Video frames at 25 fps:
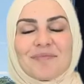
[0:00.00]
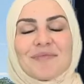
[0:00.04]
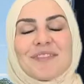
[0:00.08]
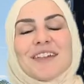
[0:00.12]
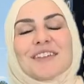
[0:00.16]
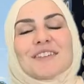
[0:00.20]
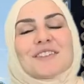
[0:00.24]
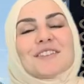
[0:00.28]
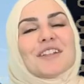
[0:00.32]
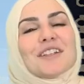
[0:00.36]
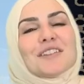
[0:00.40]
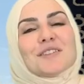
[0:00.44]

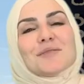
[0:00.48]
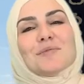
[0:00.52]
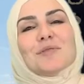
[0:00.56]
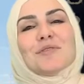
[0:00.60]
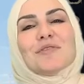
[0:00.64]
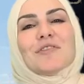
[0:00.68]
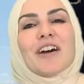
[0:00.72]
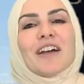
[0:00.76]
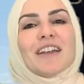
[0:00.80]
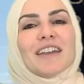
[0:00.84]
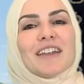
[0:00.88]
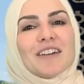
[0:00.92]
So let's move
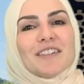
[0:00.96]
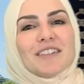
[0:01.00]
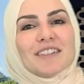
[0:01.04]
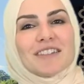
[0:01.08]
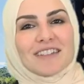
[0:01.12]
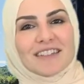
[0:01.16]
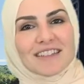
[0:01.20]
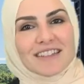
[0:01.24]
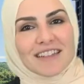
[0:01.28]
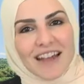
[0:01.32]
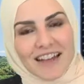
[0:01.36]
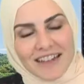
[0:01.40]
on now to the
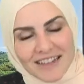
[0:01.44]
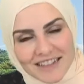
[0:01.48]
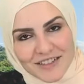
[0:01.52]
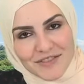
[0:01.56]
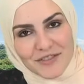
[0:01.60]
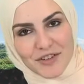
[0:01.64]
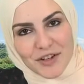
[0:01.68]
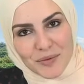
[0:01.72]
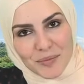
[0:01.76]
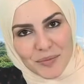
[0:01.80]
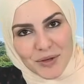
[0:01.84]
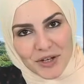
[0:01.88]

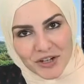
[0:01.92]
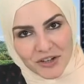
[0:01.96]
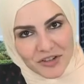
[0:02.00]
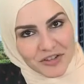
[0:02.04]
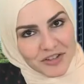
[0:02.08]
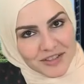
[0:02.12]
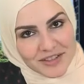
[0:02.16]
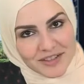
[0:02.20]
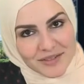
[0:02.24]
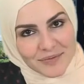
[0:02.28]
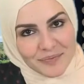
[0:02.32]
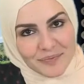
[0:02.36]
scientific
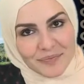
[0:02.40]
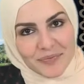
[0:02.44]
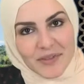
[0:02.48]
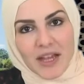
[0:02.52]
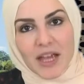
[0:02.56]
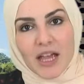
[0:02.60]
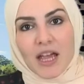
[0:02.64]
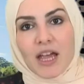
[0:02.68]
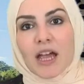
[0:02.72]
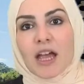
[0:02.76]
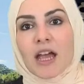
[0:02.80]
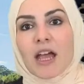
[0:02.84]
miracles.
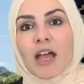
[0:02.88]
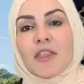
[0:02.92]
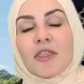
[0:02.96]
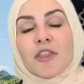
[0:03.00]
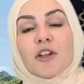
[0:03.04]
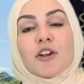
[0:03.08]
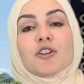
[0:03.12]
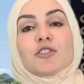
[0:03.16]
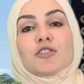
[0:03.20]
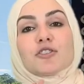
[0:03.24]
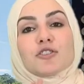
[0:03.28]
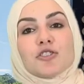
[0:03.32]

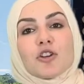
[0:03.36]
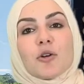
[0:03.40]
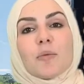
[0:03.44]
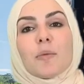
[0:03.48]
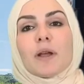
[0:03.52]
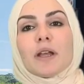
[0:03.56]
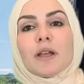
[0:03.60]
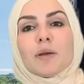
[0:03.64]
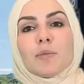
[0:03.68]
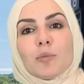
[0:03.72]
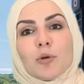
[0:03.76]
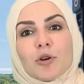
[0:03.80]
There are so
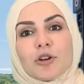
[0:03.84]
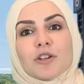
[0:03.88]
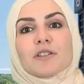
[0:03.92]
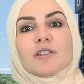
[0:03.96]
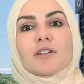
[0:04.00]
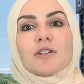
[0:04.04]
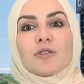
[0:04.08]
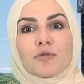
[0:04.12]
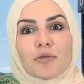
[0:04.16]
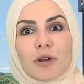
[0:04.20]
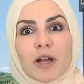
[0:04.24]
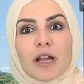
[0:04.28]
many books that
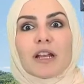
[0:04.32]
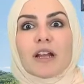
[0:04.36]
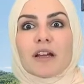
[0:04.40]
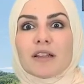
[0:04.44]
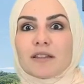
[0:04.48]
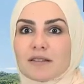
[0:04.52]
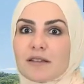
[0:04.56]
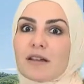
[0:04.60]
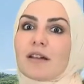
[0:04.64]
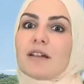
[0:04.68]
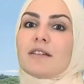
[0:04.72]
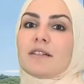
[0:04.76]
are written on
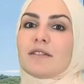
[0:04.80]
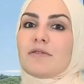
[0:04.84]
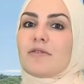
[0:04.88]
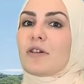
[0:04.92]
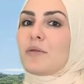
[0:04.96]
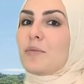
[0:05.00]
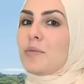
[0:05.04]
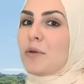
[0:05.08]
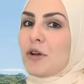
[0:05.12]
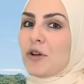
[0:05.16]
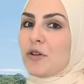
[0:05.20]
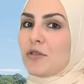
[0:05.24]
scientific
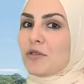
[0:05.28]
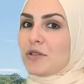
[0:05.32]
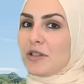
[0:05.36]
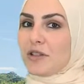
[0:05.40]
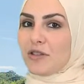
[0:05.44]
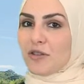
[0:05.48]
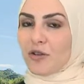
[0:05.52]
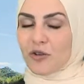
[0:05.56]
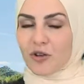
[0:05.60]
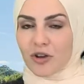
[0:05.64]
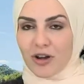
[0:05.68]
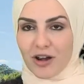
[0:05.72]
miracles in the
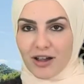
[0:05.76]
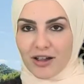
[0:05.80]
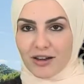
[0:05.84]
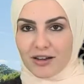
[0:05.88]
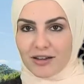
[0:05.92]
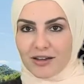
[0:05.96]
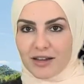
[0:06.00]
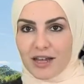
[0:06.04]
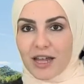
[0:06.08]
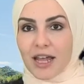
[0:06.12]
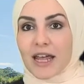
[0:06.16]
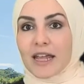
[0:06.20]
Quran.
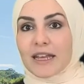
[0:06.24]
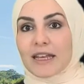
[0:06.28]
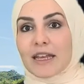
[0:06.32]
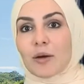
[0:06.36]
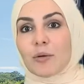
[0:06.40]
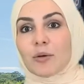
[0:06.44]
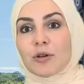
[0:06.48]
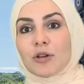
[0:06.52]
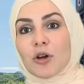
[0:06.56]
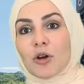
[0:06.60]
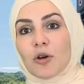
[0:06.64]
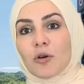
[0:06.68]
Now
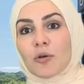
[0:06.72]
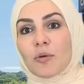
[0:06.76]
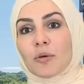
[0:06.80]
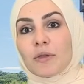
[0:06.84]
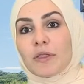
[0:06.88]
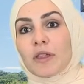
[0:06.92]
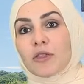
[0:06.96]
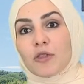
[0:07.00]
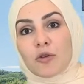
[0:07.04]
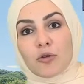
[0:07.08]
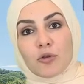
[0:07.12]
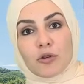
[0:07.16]
we know
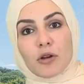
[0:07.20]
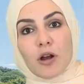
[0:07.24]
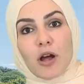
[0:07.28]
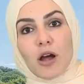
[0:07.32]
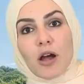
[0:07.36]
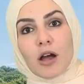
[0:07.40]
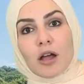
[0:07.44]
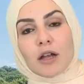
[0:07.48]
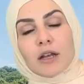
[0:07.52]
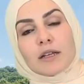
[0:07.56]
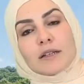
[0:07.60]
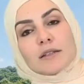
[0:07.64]
that the
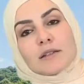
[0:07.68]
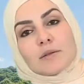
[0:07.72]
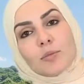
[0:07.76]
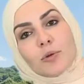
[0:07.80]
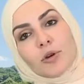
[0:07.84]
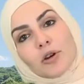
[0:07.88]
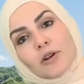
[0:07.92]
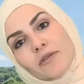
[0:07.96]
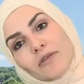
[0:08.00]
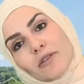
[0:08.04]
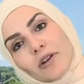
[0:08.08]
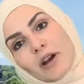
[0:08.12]
Quran is a book
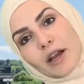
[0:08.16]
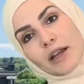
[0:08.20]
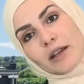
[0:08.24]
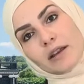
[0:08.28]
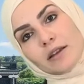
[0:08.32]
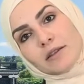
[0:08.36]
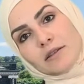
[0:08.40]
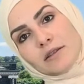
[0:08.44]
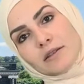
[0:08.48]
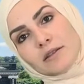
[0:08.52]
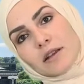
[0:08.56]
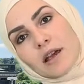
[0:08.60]
of
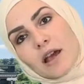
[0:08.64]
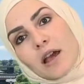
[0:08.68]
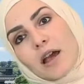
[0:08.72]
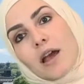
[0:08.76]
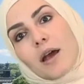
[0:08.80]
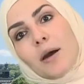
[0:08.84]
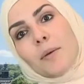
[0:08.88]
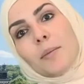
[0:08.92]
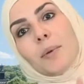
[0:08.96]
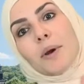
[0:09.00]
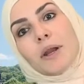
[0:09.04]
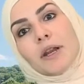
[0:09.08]
guidance,
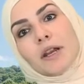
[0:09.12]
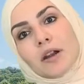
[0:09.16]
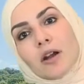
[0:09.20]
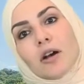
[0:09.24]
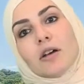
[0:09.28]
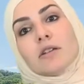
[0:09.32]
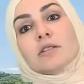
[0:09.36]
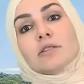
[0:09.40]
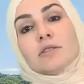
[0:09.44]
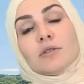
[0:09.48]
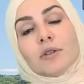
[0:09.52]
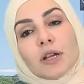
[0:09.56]
but it
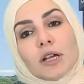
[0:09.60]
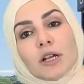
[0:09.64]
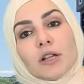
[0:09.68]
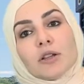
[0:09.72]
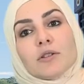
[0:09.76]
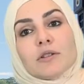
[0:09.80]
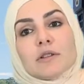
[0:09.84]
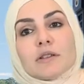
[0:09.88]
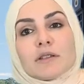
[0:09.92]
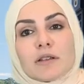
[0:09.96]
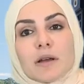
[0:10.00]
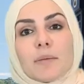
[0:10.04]
also
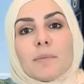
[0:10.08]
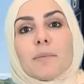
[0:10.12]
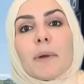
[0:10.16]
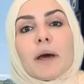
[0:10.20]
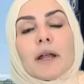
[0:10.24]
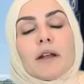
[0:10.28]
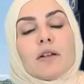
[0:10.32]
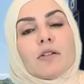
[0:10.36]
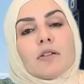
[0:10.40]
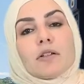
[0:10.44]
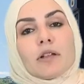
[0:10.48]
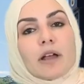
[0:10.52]
includes some
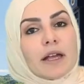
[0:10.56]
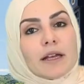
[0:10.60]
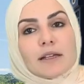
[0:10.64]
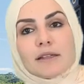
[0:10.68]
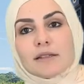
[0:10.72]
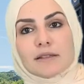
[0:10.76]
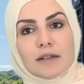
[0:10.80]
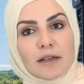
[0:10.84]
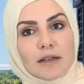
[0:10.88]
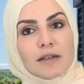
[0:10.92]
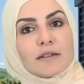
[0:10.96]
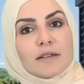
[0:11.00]
medical and
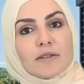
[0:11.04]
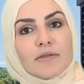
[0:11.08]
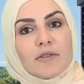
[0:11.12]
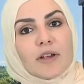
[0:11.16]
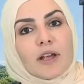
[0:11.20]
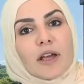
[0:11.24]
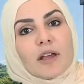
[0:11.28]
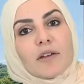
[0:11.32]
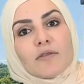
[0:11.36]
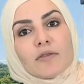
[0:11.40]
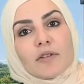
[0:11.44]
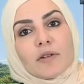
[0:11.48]
scientific
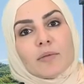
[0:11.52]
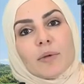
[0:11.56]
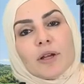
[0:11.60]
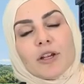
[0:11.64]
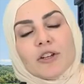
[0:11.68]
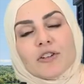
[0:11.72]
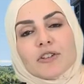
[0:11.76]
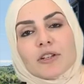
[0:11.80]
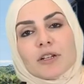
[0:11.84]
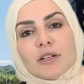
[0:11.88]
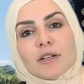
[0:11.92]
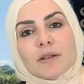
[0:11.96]

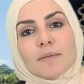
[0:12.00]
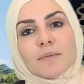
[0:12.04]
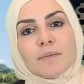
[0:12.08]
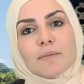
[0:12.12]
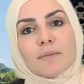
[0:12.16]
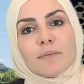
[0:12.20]
information.